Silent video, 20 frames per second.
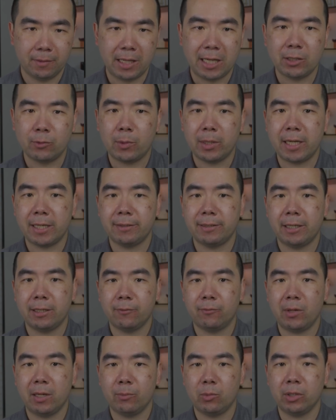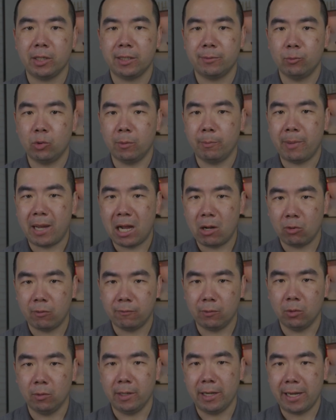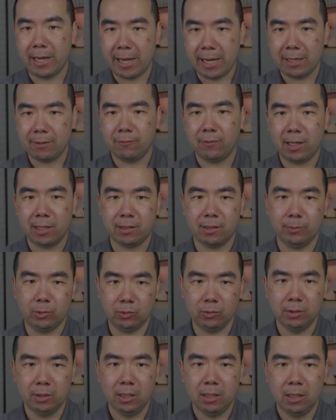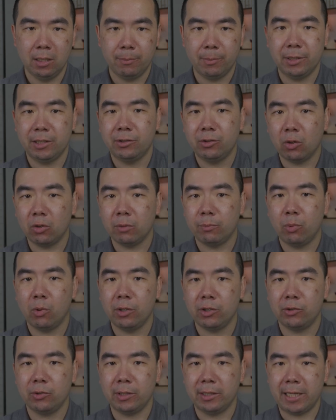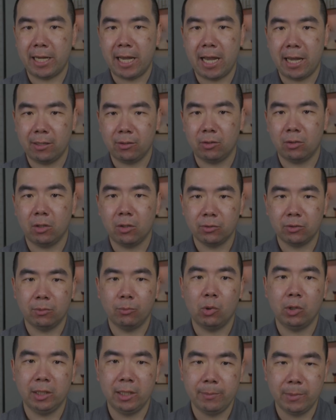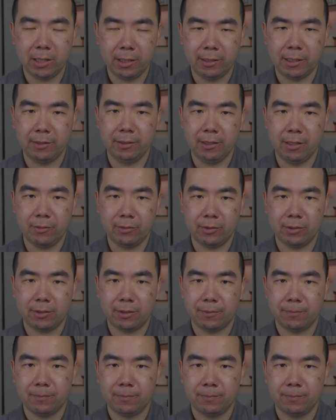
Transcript: That's why I say the framework is more powerful and flexible, but the total ports you can add are also more limited than the others.